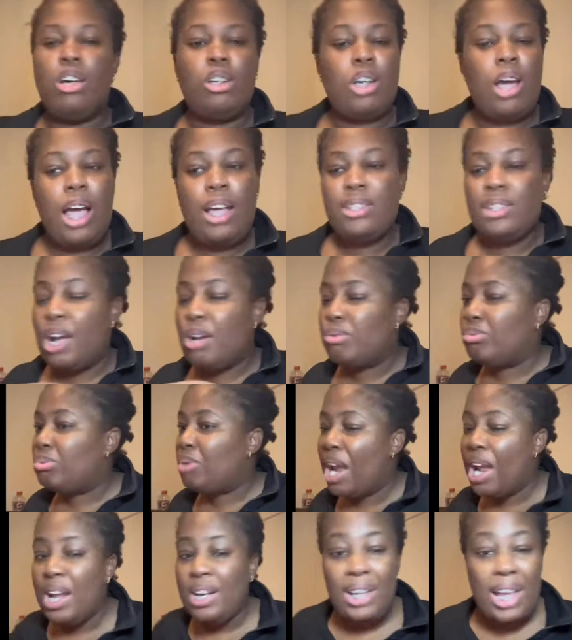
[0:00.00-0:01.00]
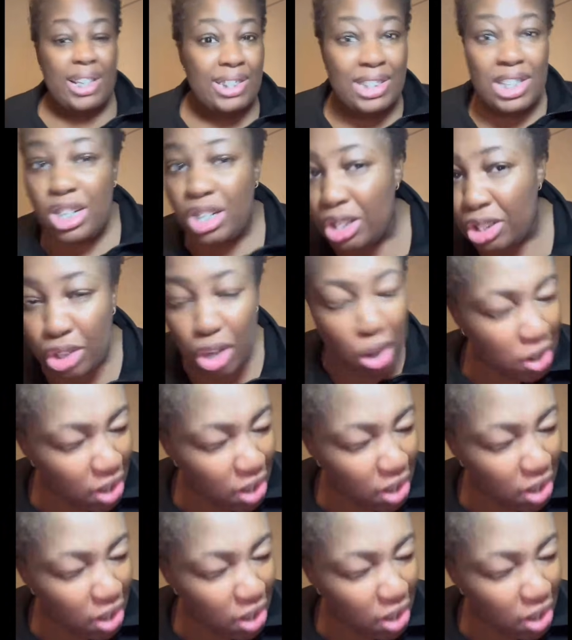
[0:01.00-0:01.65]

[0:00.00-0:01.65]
Guys, I ran like Tina Turner